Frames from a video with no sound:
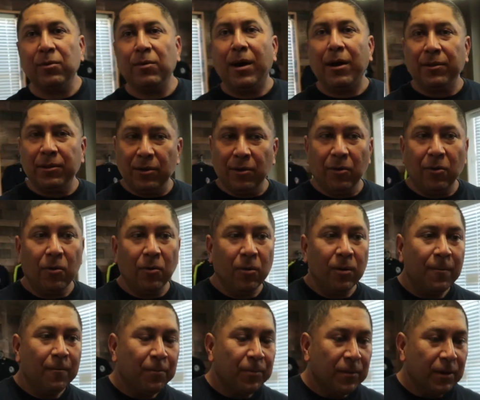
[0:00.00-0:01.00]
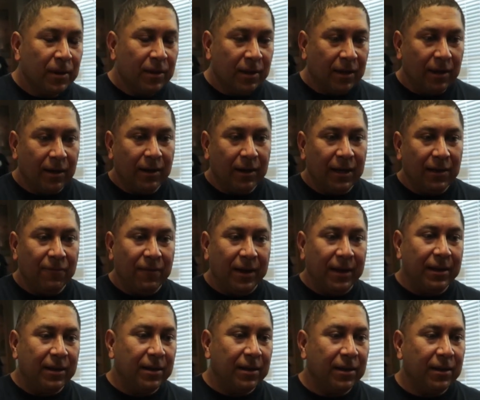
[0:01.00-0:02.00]
throughout the whole
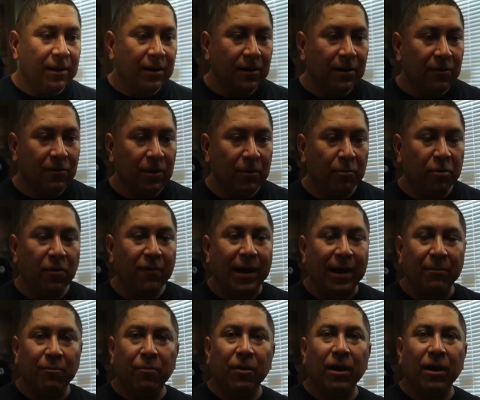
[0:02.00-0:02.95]
event, we provide